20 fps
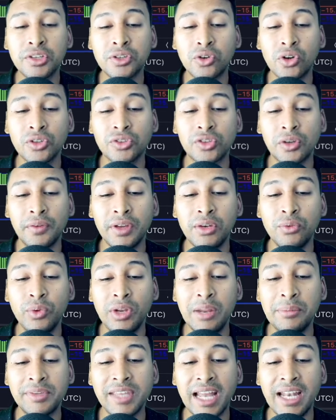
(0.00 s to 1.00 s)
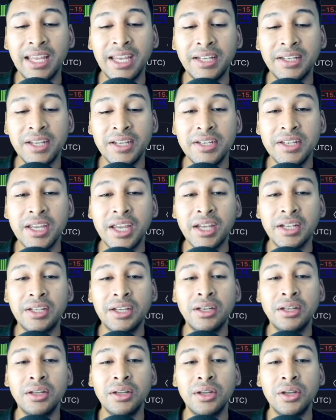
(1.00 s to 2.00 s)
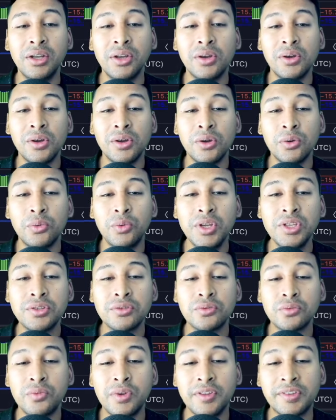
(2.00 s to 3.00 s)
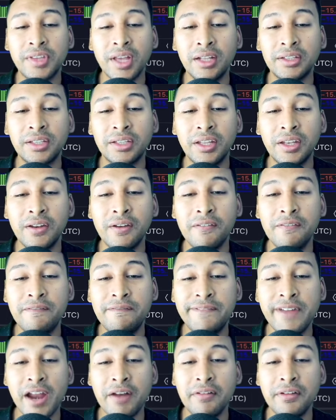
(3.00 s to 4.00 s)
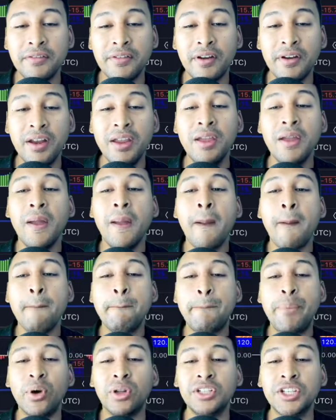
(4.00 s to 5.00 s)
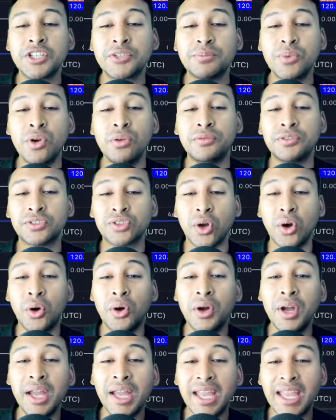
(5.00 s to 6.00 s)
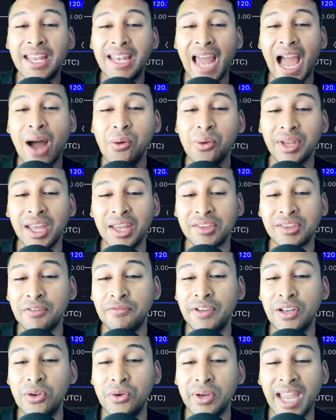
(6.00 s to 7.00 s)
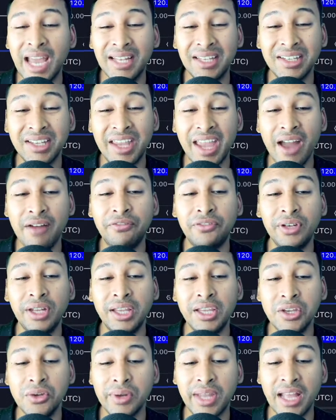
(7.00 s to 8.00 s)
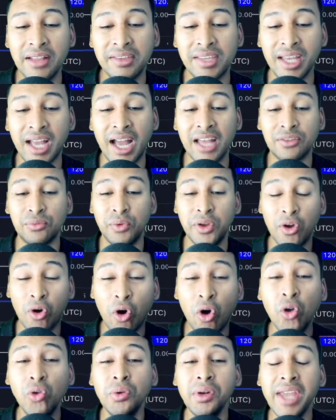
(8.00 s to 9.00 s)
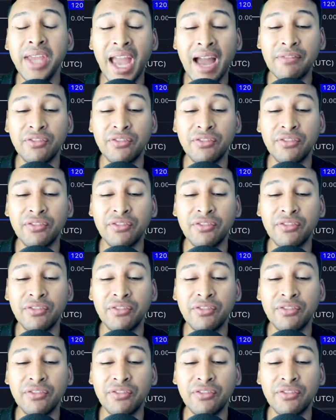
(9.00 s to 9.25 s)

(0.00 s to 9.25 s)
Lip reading: crossover in Williams alligator indicator, which resulted in a very, very bullish move. So in our case, if you look at it carefully, you can see guys, we already have